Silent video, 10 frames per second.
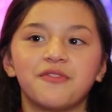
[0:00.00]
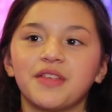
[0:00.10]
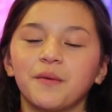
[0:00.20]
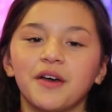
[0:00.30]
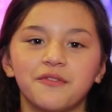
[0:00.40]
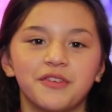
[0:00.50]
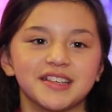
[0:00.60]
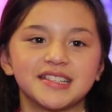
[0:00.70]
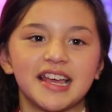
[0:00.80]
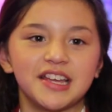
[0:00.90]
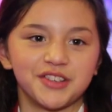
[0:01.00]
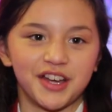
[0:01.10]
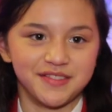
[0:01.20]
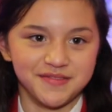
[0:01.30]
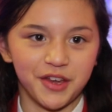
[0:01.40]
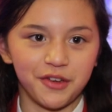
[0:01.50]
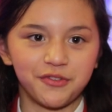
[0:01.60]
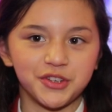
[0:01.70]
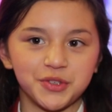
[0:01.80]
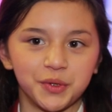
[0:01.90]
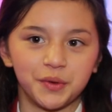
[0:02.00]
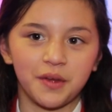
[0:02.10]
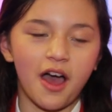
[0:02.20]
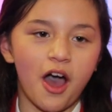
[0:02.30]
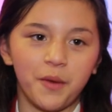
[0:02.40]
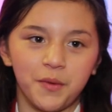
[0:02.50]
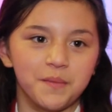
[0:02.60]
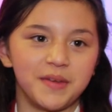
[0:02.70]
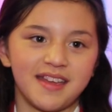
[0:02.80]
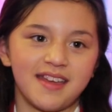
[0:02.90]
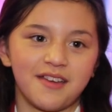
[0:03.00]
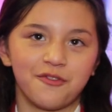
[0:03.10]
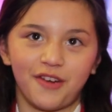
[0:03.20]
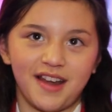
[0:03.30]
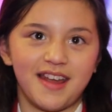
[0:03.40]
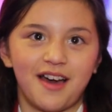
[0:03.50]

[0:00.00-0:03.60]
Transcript: If there weren't for the stage, I know for sure I wouldn't be here right